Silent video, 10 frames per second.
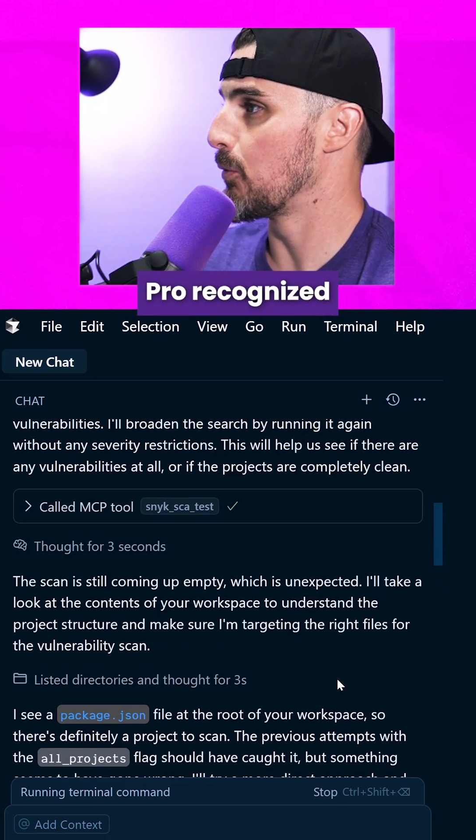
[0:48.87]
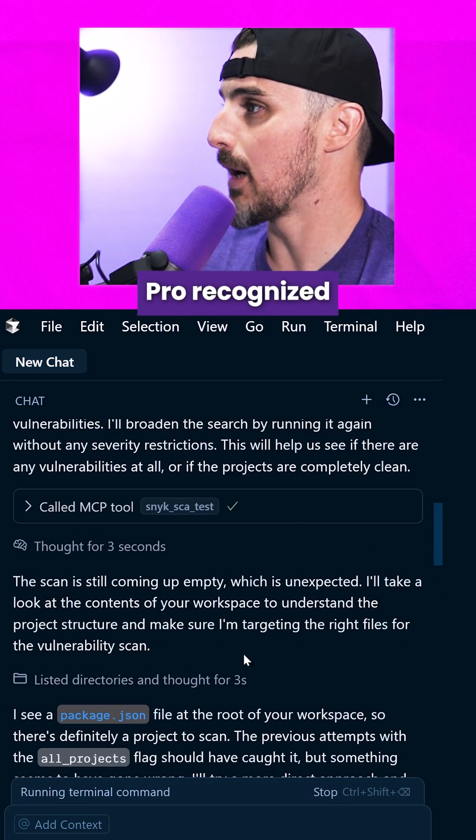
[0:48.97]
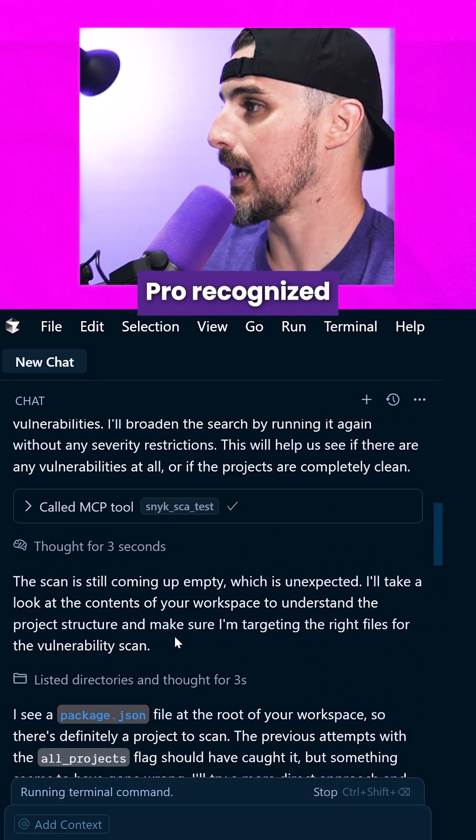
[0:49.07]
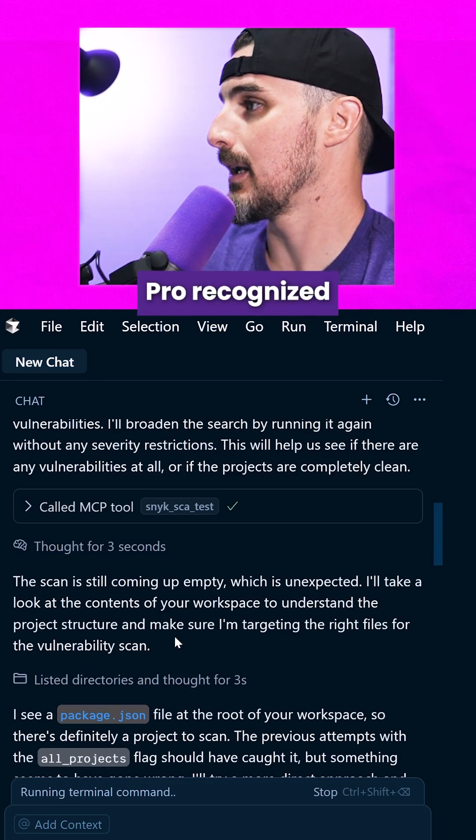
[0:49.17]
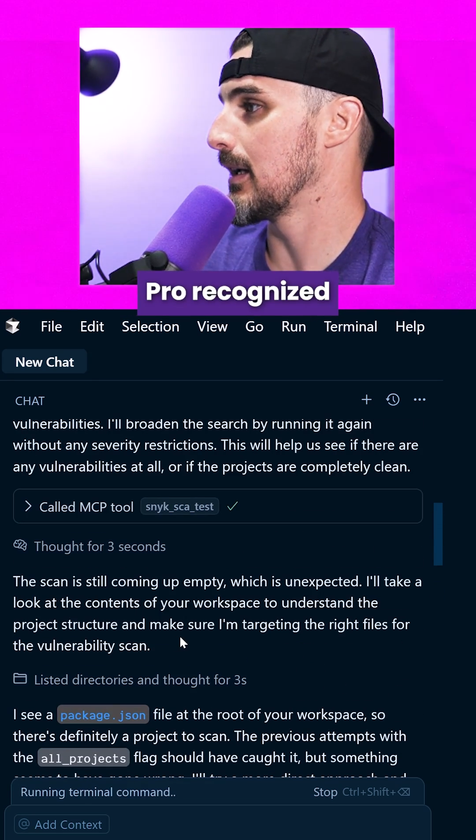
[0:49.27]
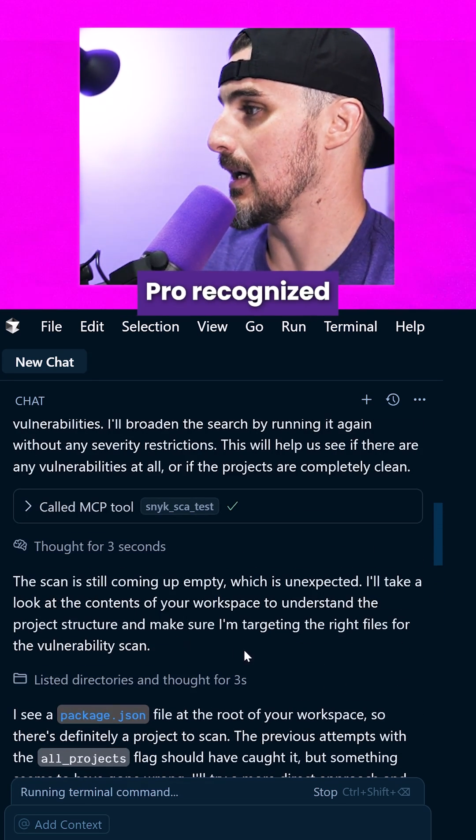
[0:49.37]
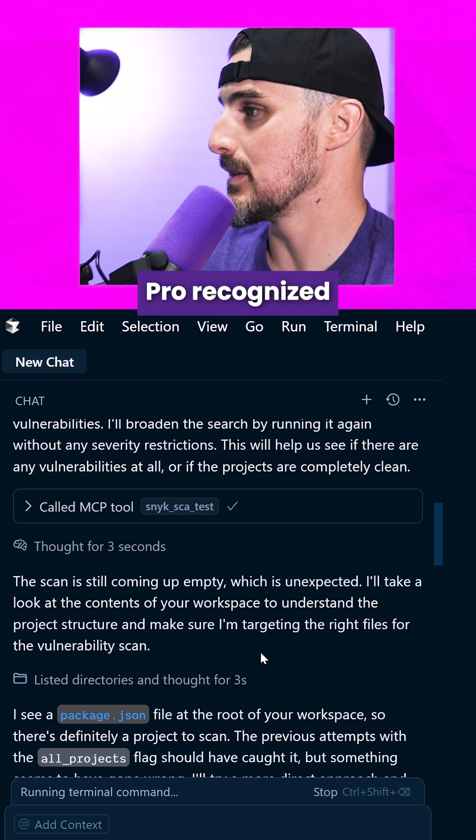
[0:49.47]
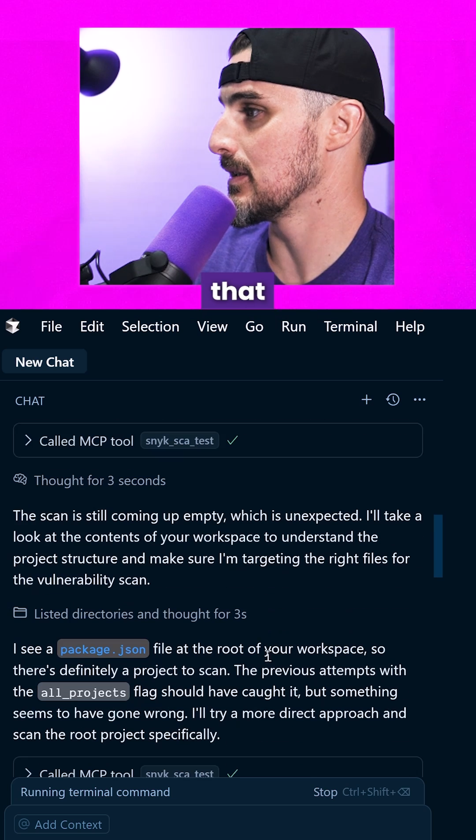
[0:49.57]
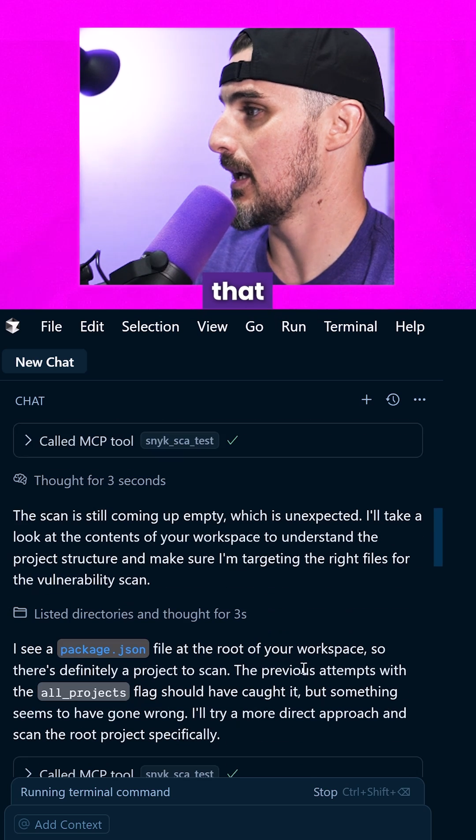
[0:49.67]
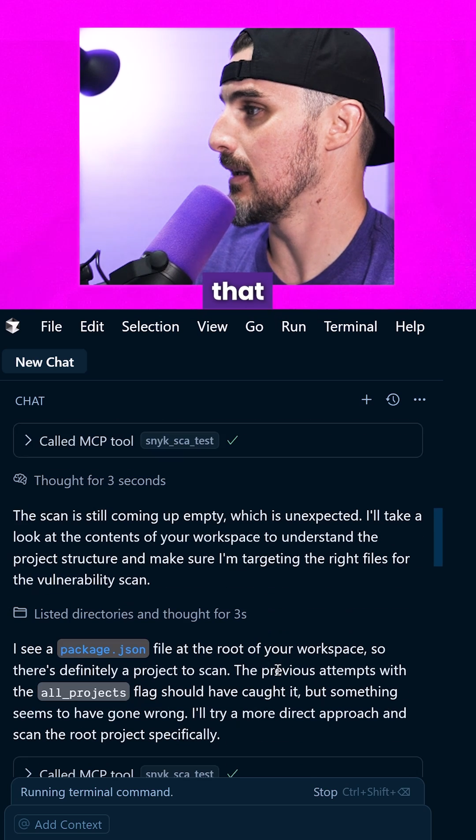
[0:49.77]

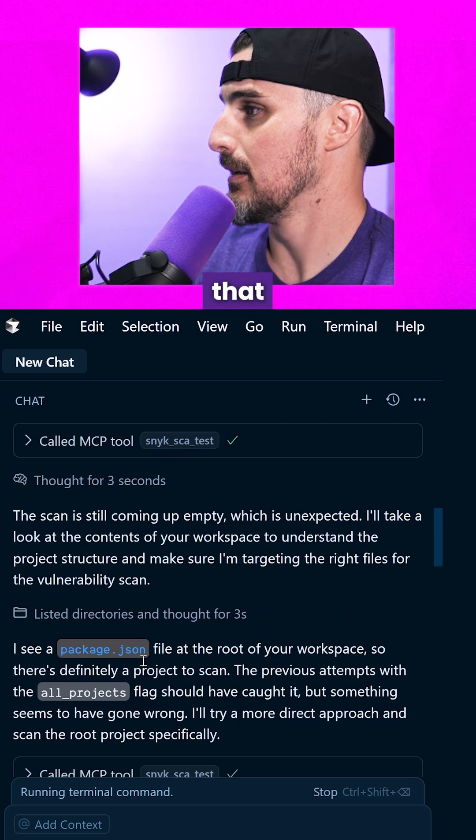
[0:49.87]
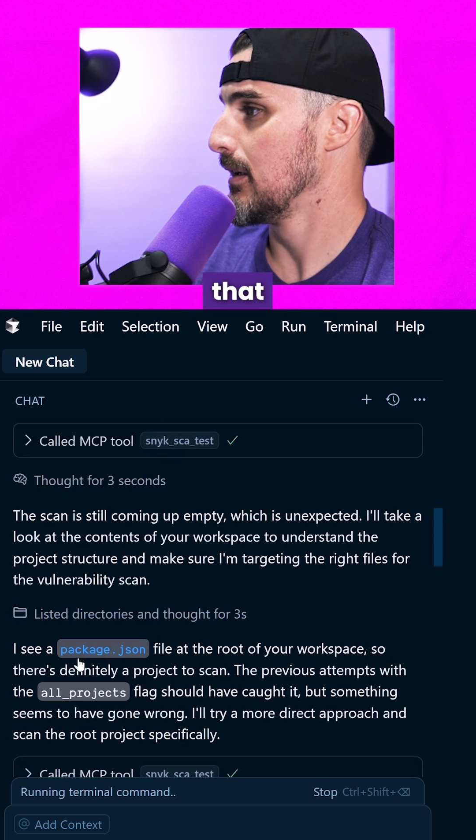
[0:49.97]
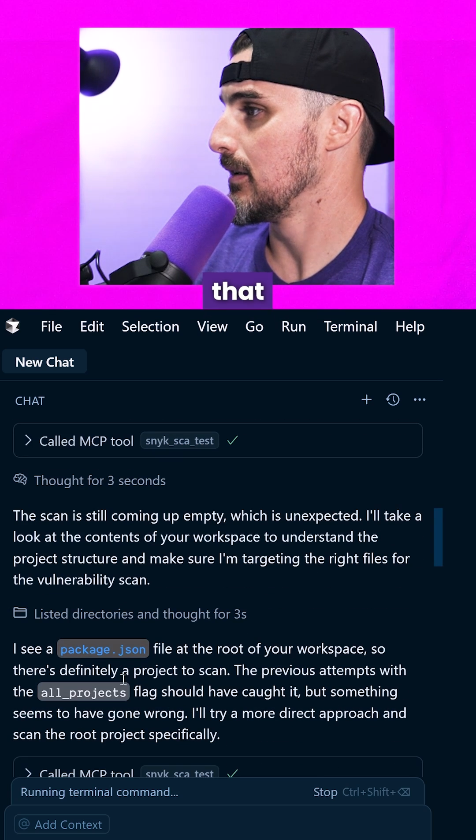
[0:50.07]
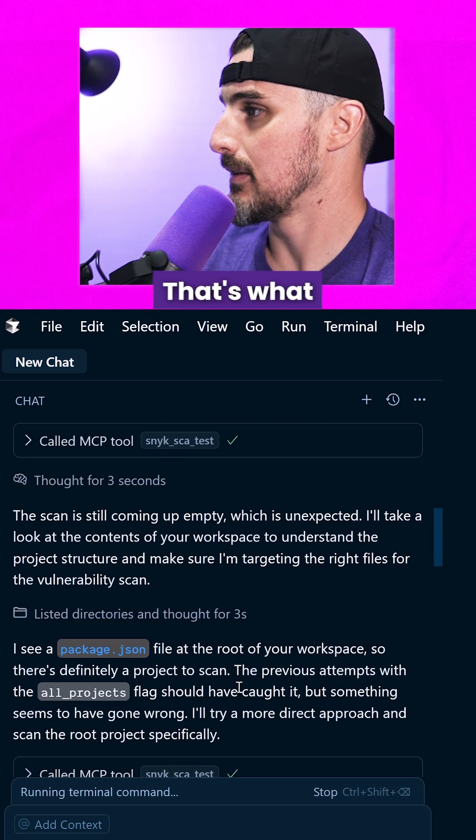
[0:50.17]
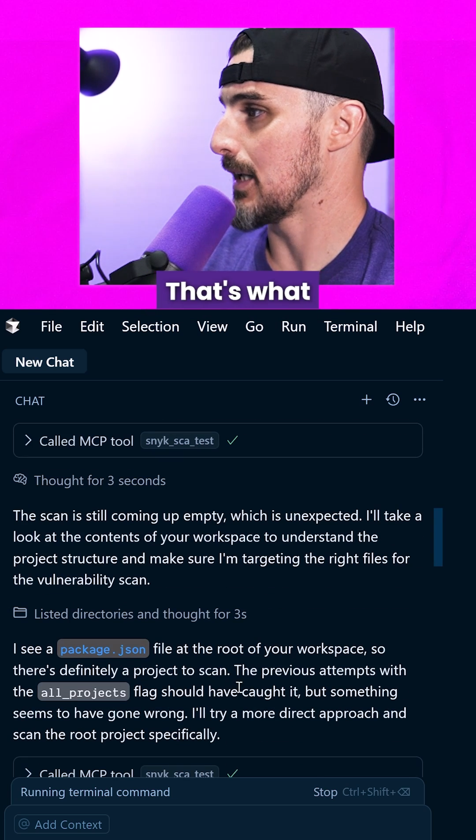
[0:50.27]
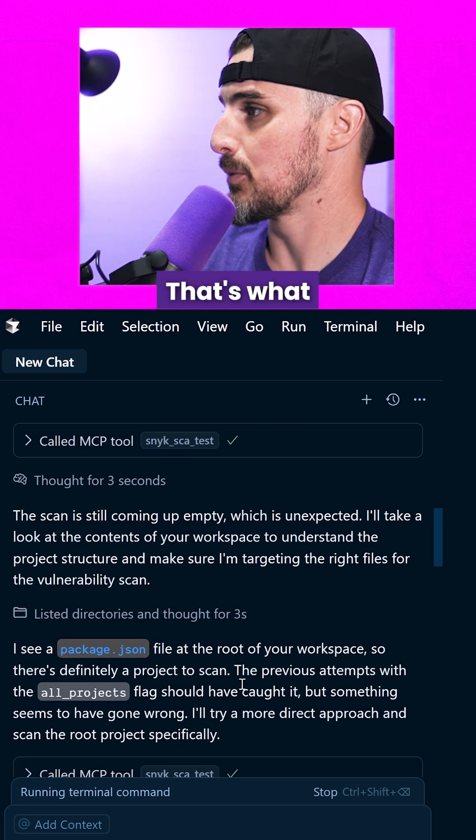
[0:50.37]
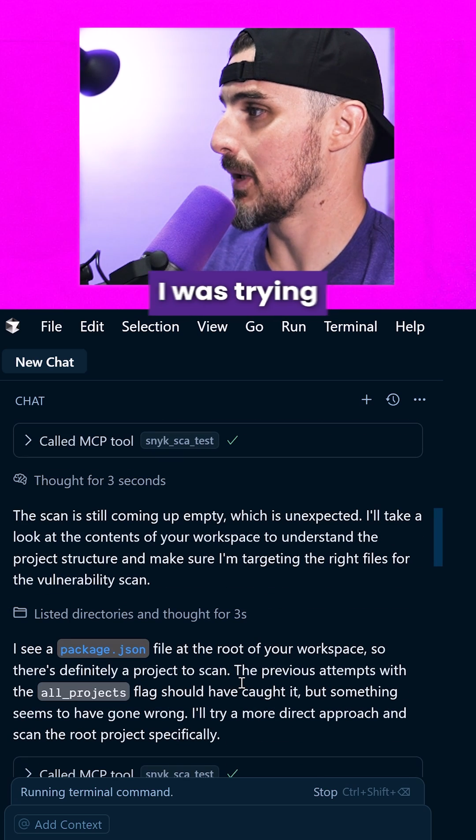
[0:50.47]
recognized that that's